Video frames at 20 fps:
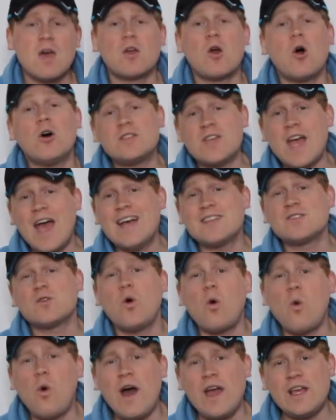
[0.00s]
Guys, as
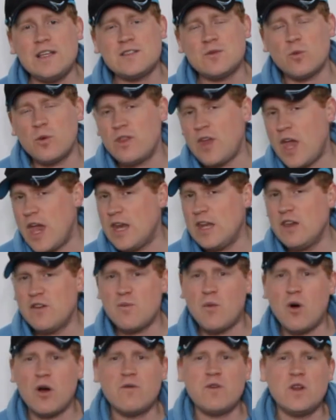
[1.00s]
always, with any
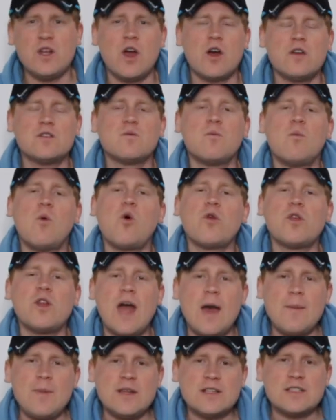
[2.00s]
of my videos, more than
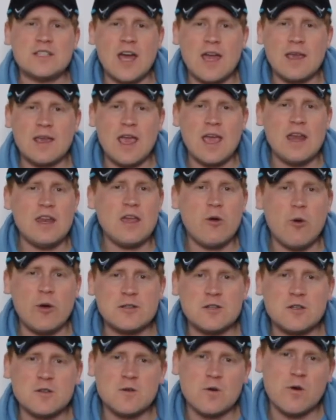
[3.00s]
happy to take any
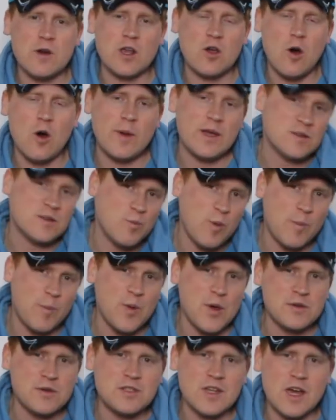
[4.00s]
questions or any comments.
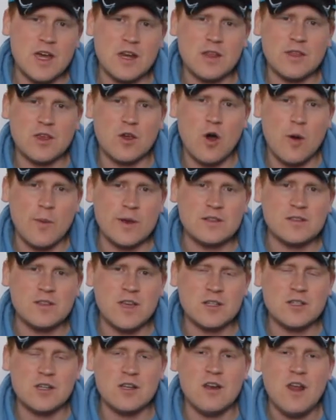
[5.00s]
Pop those down in the comment
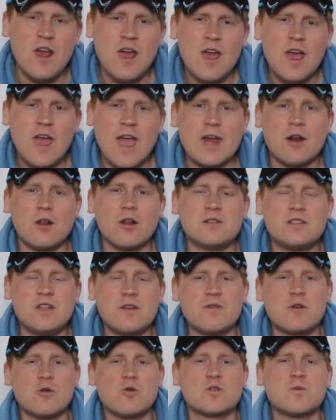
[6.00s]
section and I'll
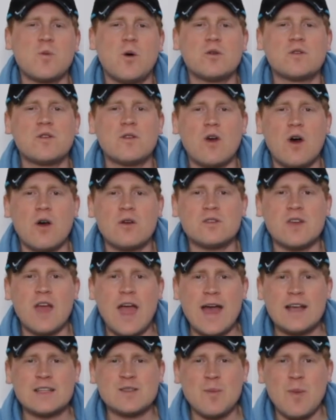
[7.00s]
endeavour to respond to those
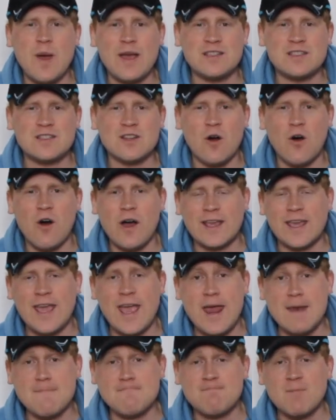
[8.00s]
as best I
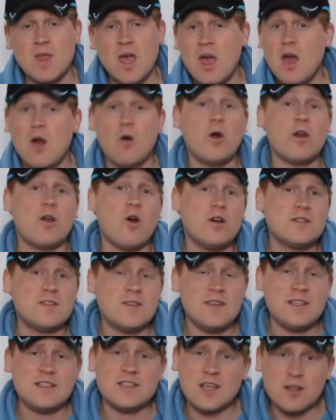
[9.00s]
can. Right
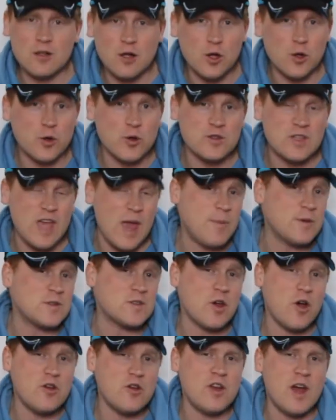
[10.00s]
guys, this concludes
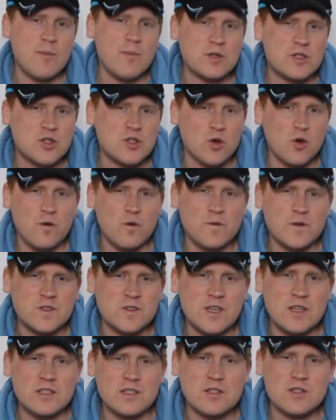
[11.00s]
episode number 2 for
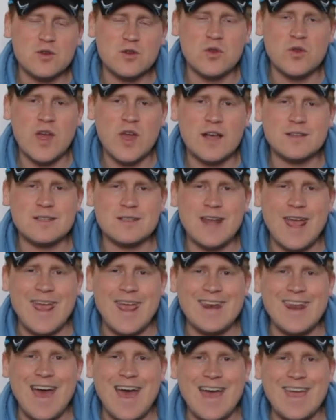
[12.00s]
season
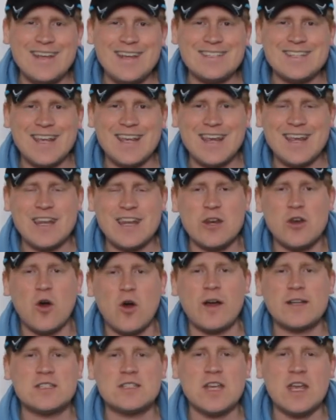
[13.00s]

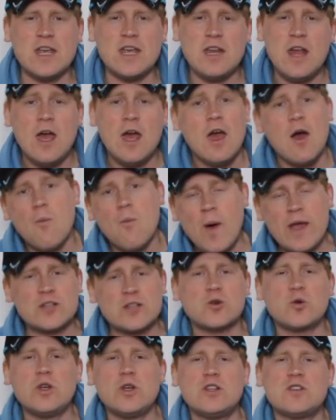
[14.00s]
2018-19. Make
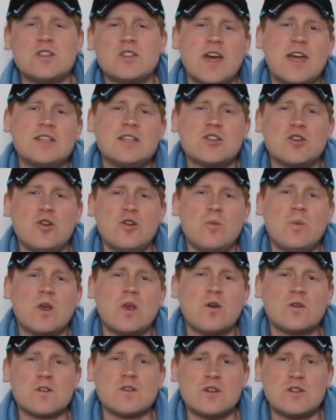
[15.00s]
sure you stay tuned
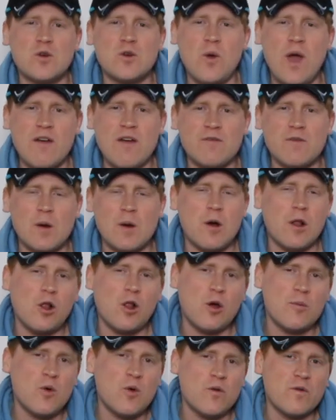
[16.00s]
because I do have a
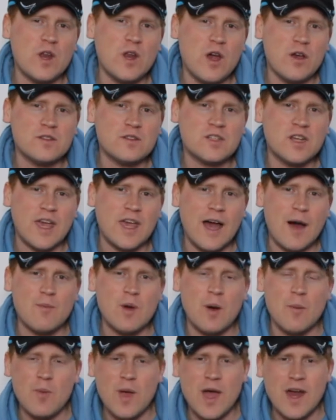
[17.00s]
lot more videos to
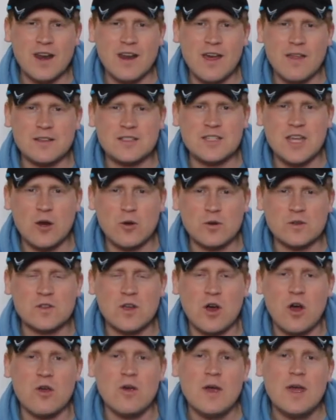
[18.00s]
come, about another 10 or
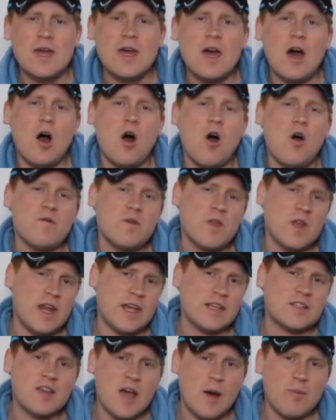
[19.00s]
so over the
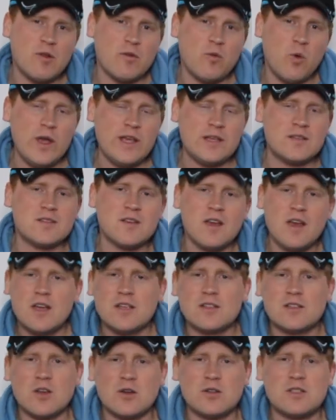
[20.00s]
next couple of weeks,
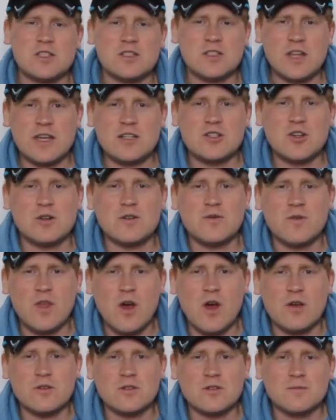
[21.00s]
so stay tuned for
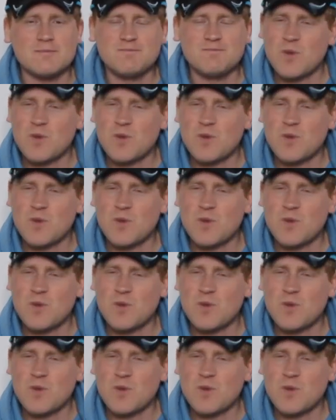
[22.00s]
those.